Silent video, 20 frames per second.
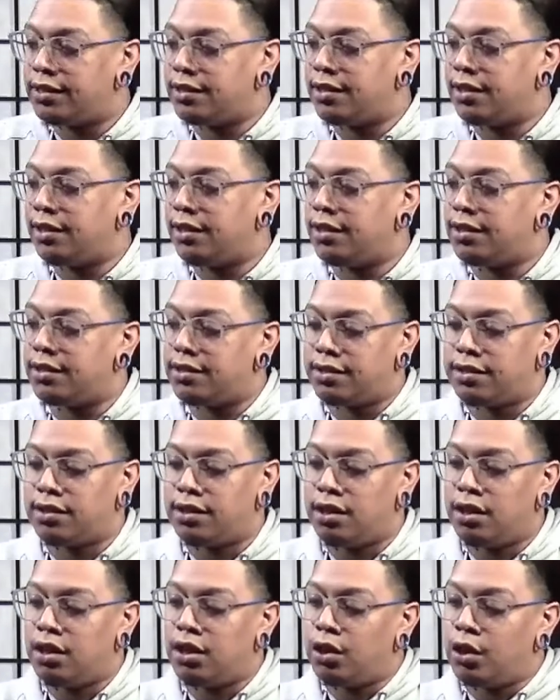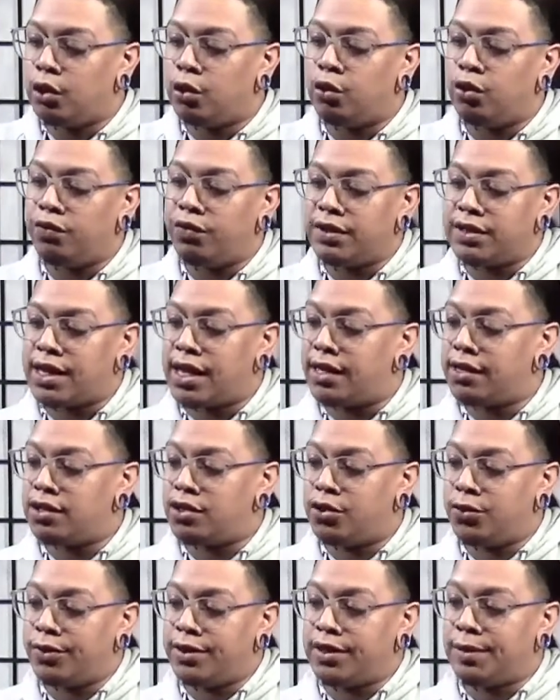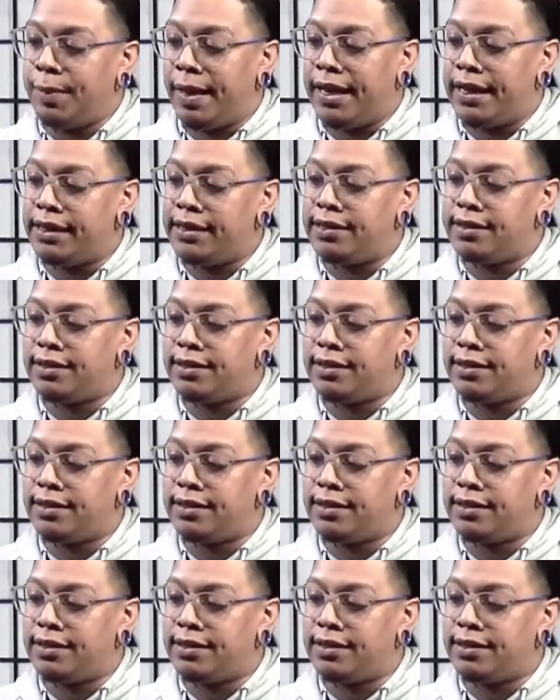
see this. Louis Vuitton is doing some 80s